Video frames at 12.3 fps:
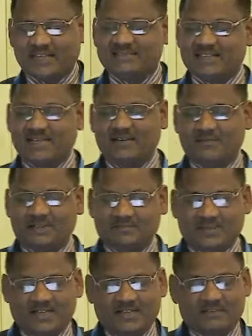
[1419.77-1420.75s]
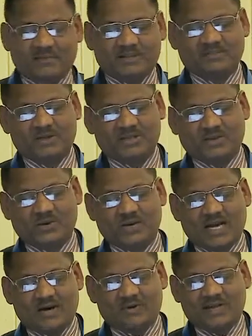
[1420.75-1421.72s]
lesser investment, it's possible to
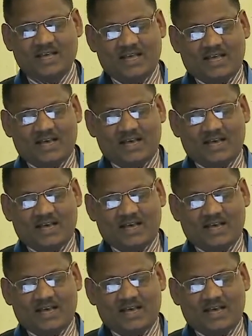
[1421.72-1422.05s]
roll out.